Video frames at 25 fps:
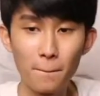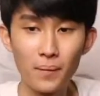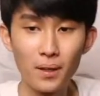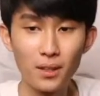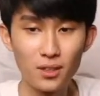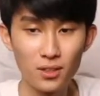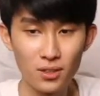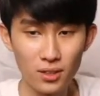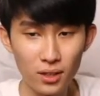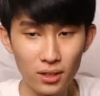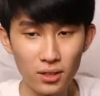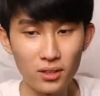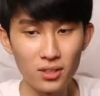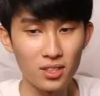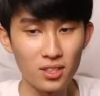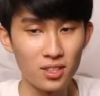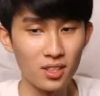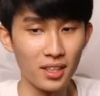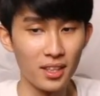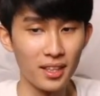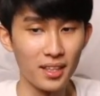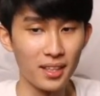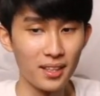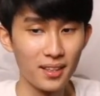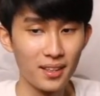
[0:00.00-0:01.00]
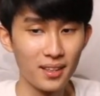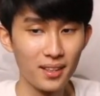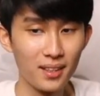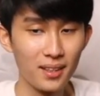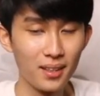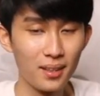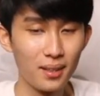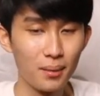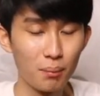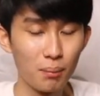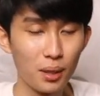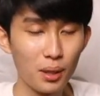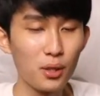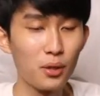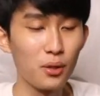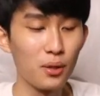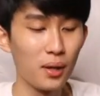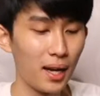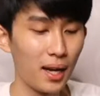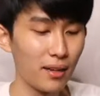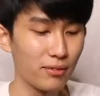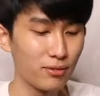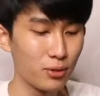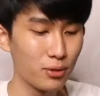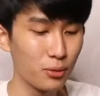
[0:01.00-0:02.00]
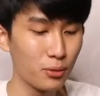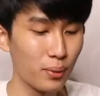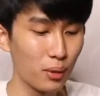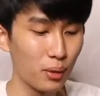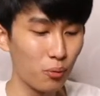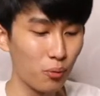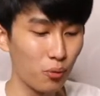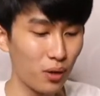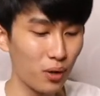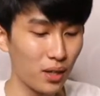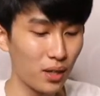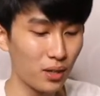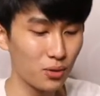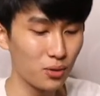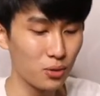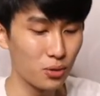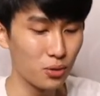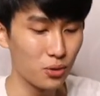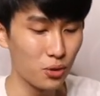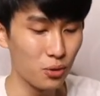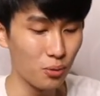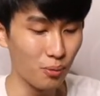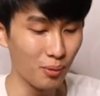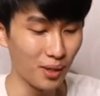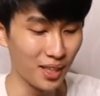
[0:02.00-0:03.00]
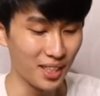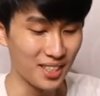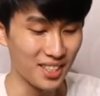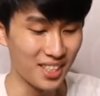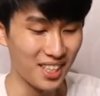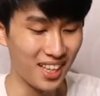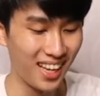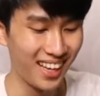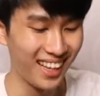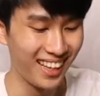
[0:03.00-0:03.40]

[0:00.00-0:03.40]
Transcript: Seriously. But you'll have to wait 1 to 2 months.